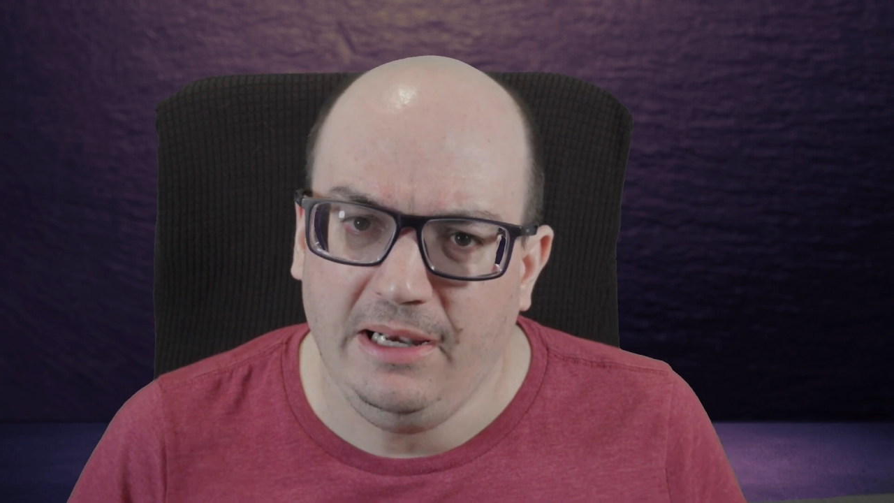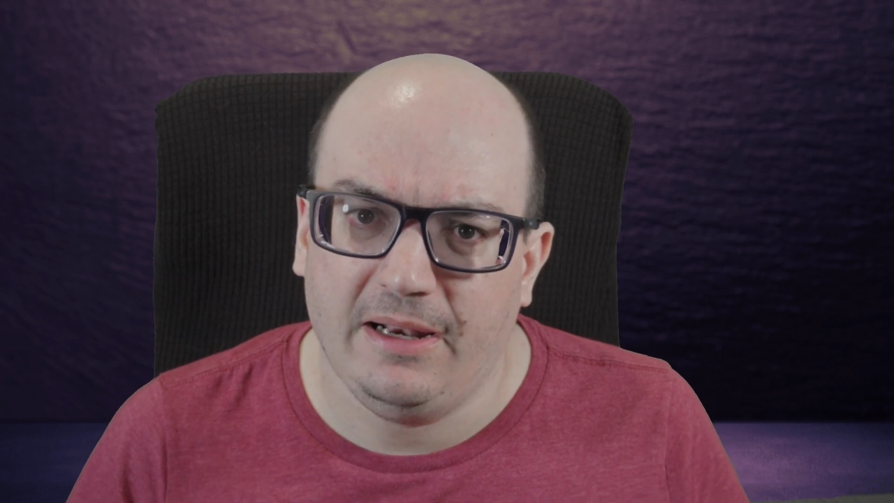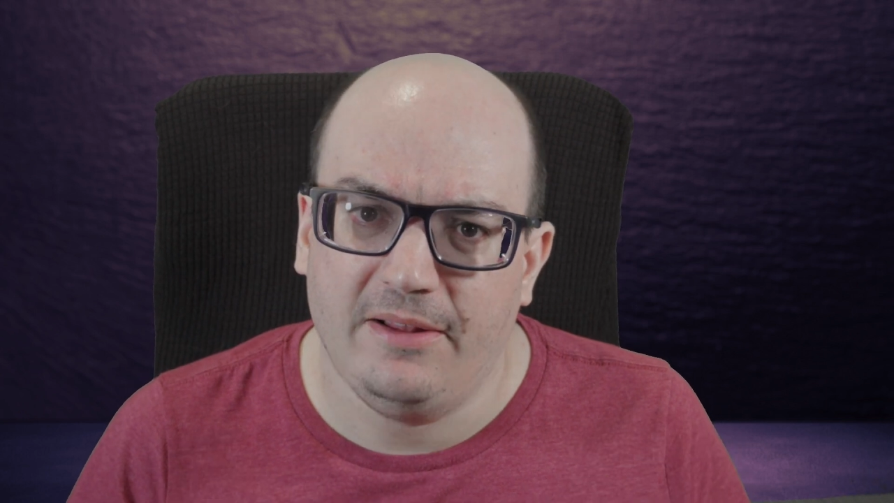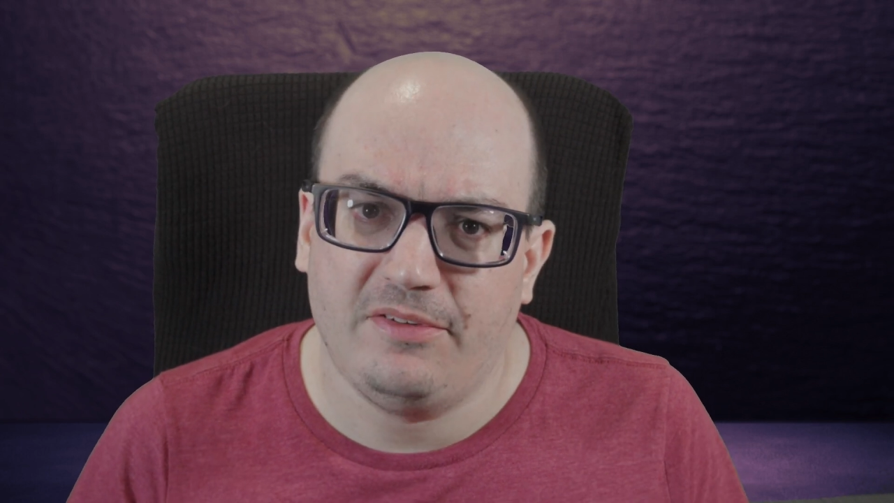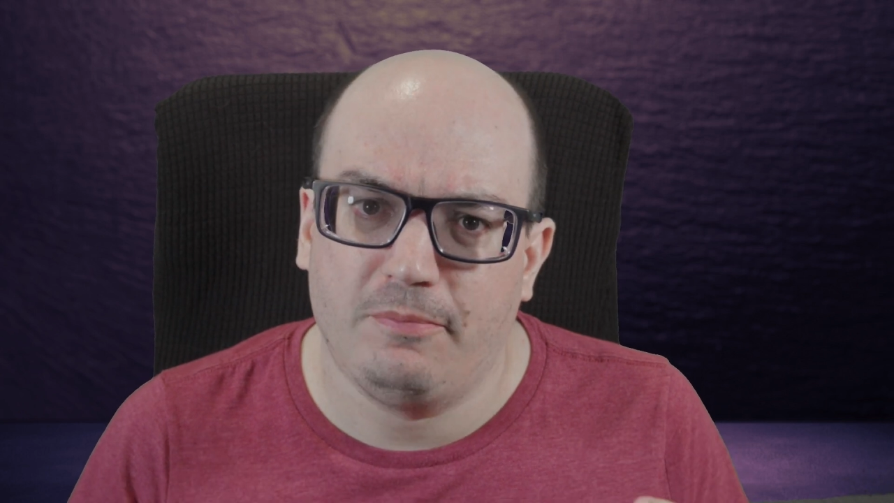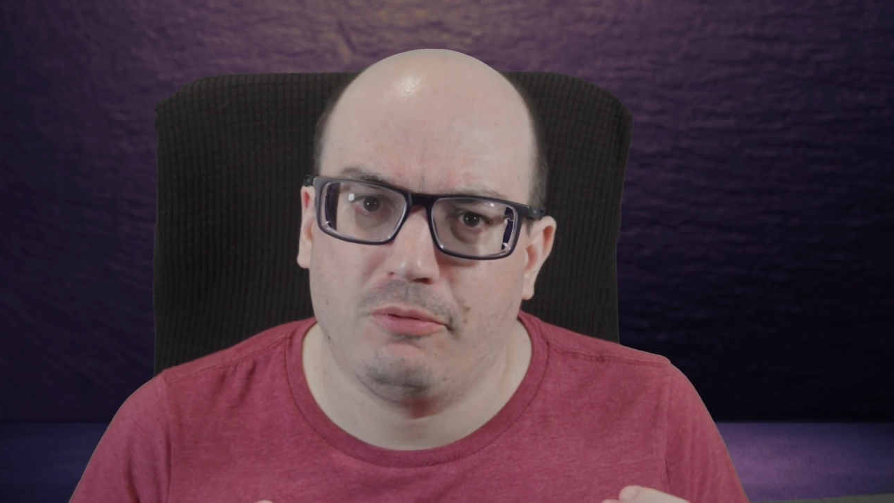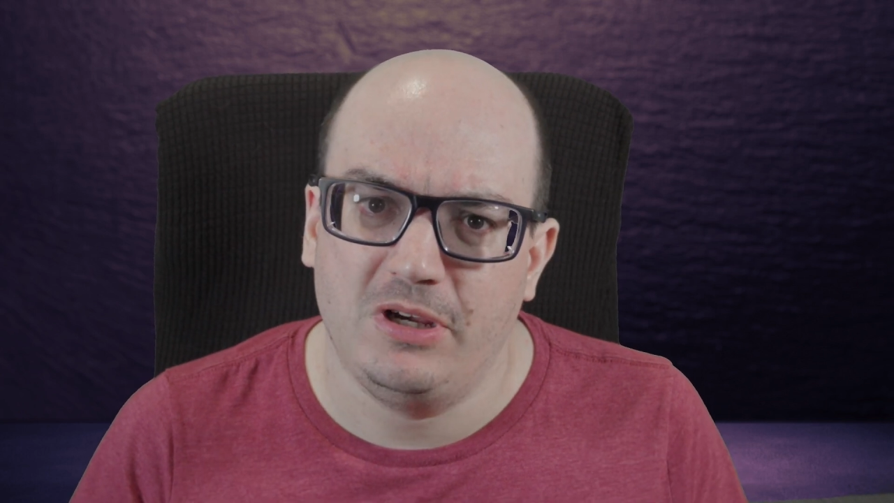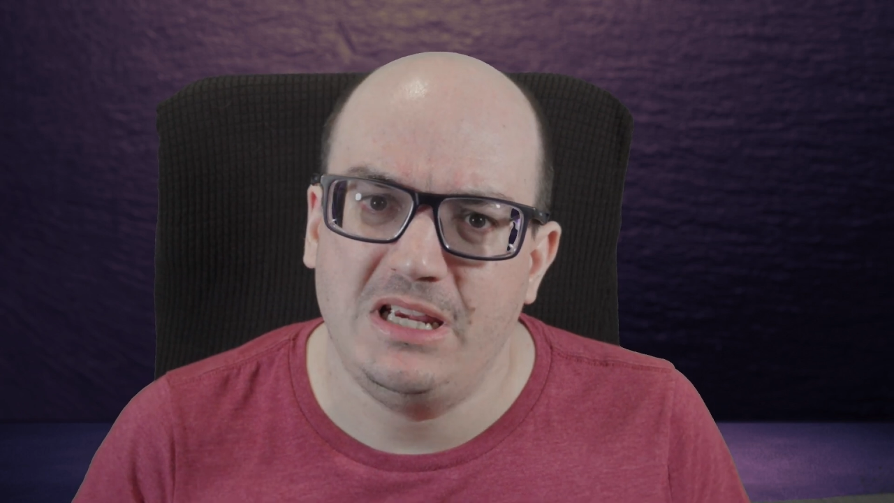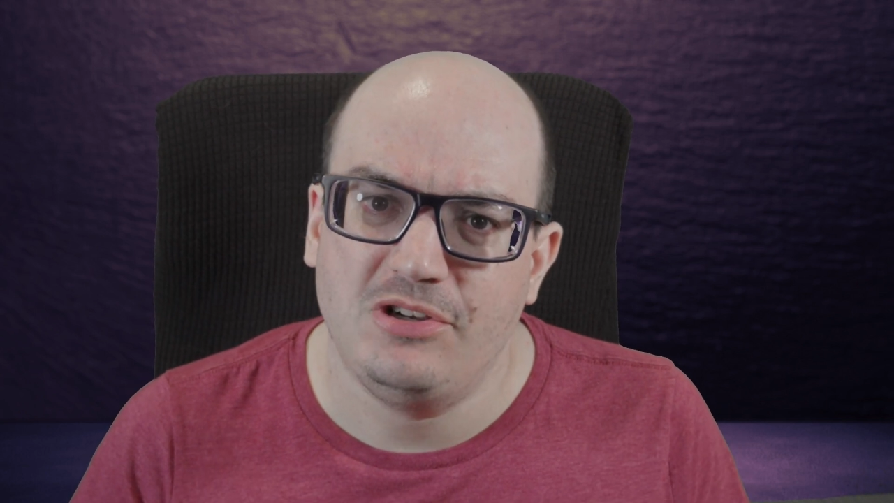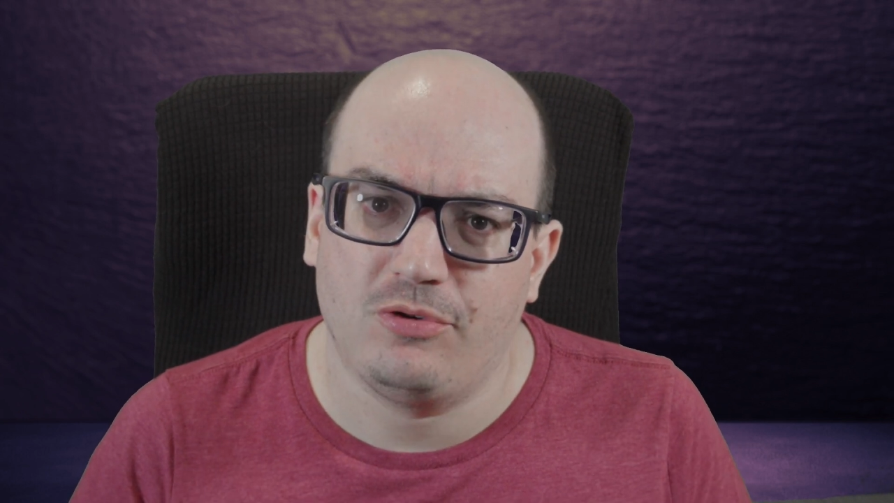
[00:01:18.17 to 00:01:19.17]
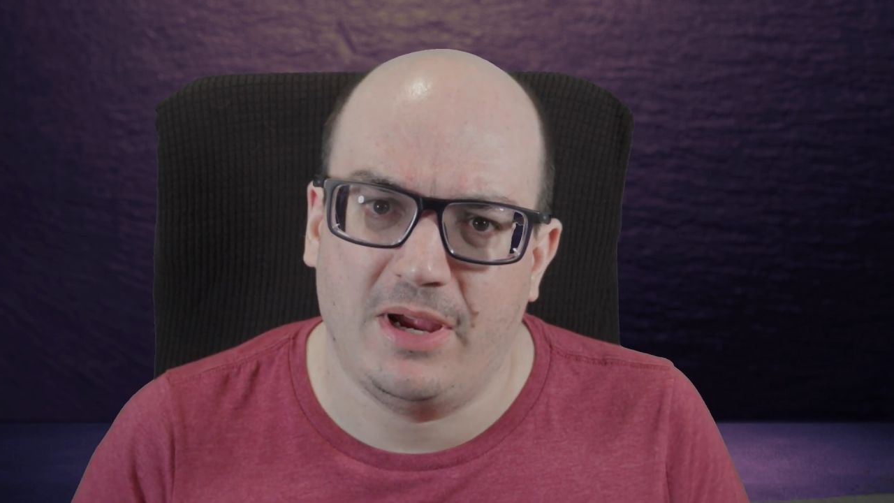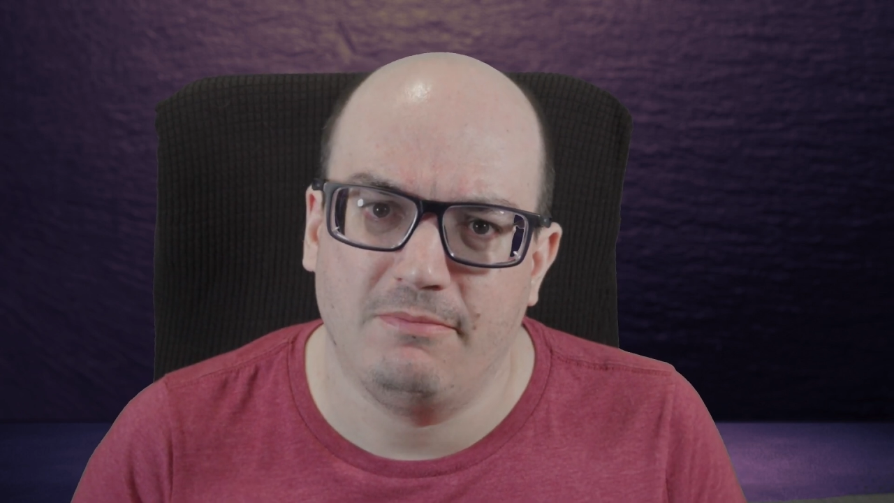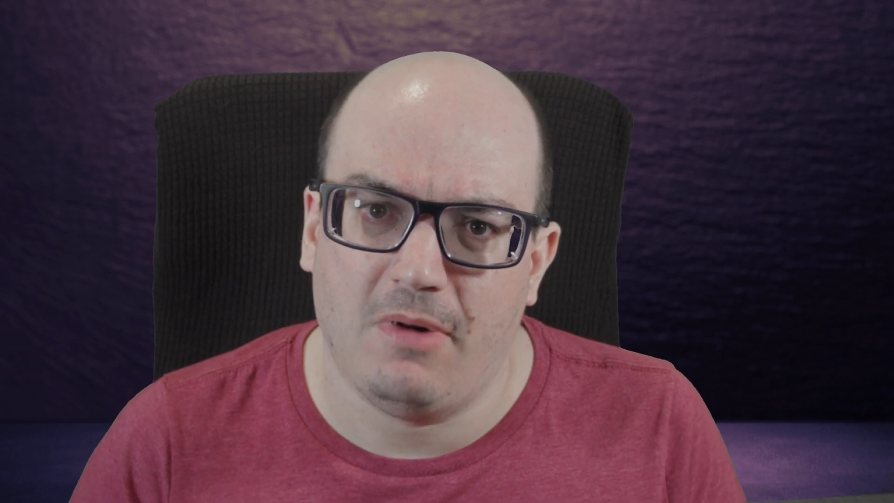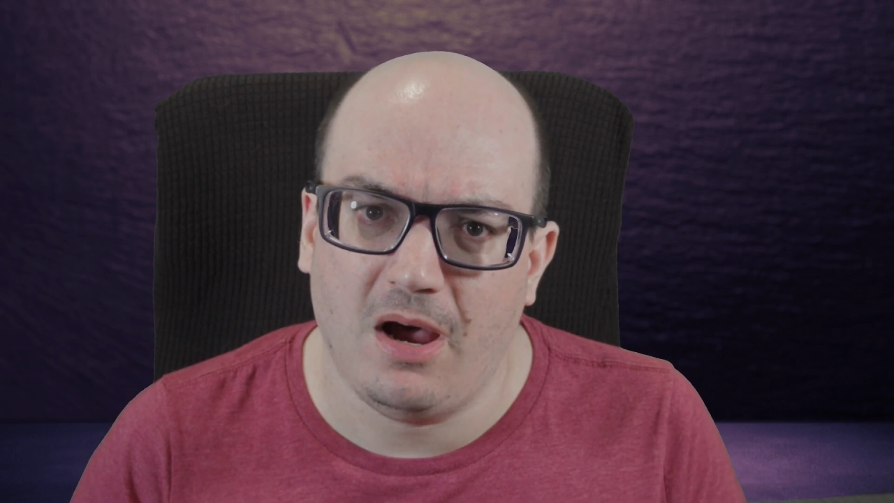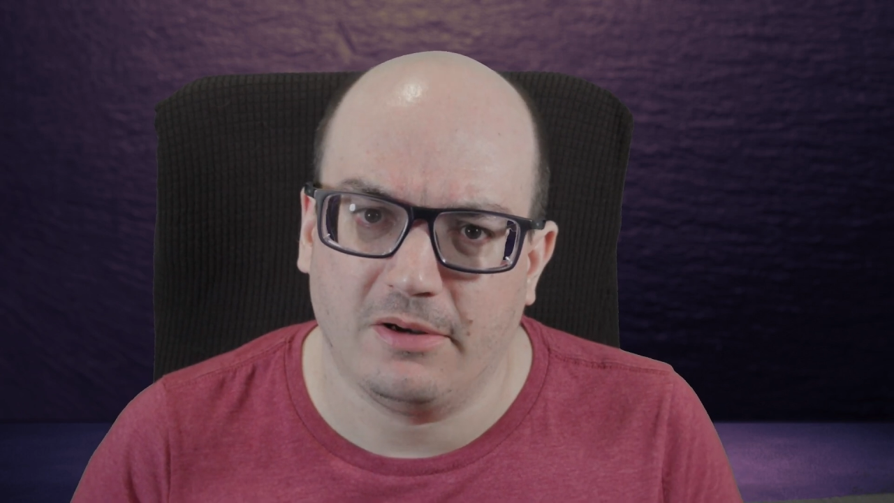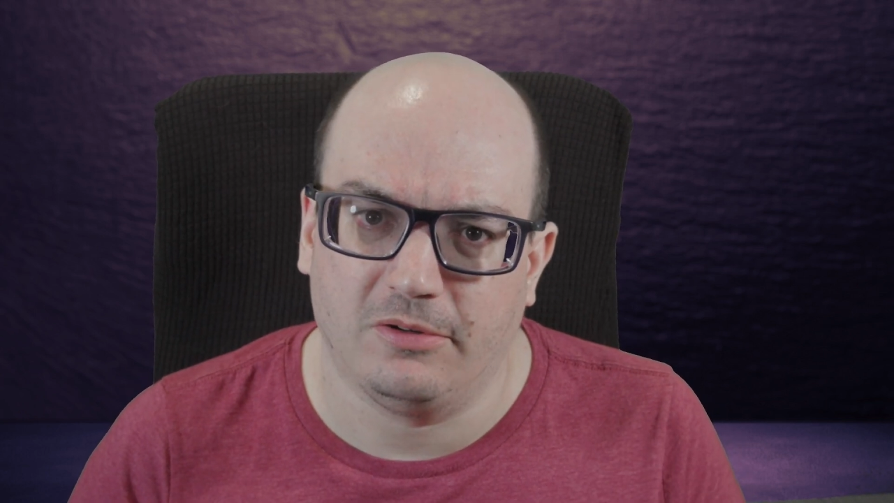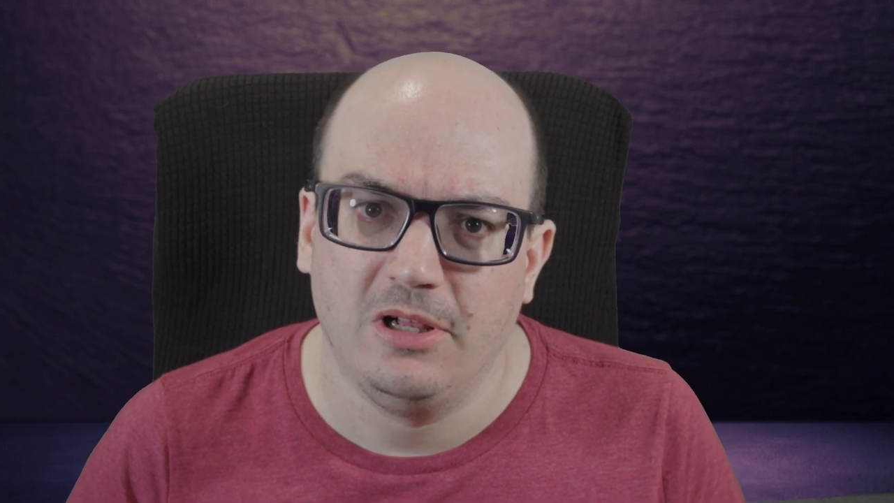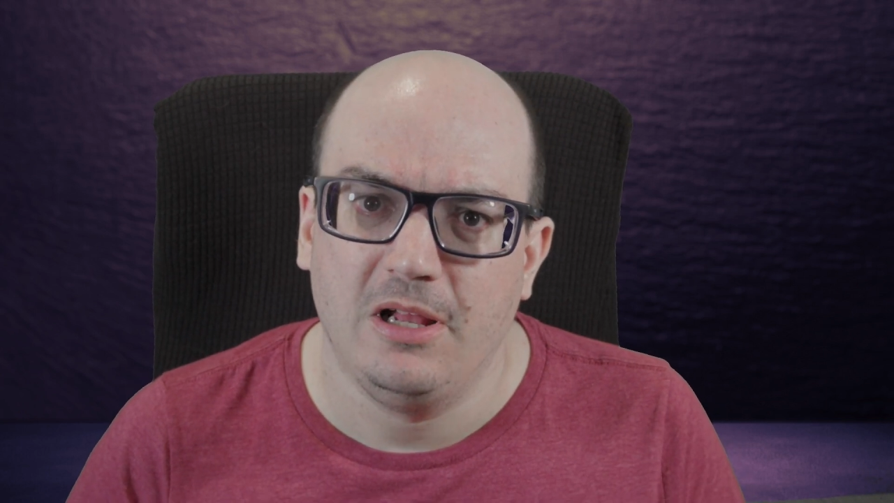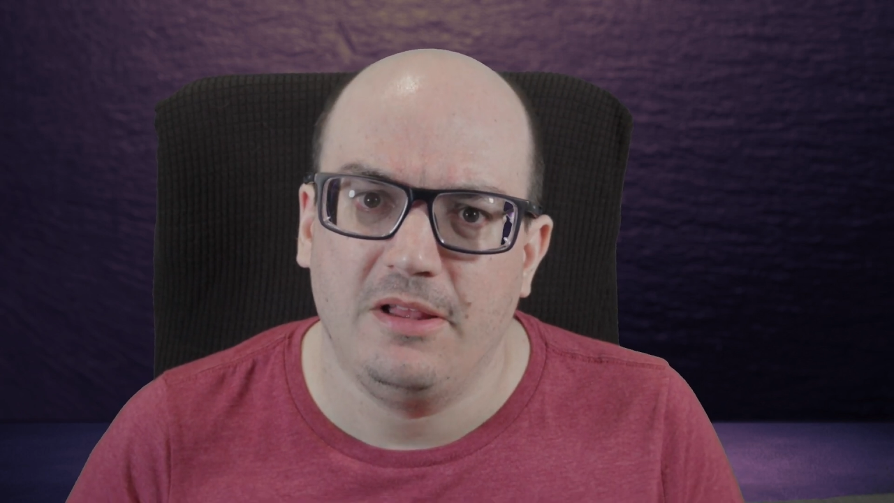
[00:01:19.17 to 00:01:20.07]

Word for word: and it's a pre-trained model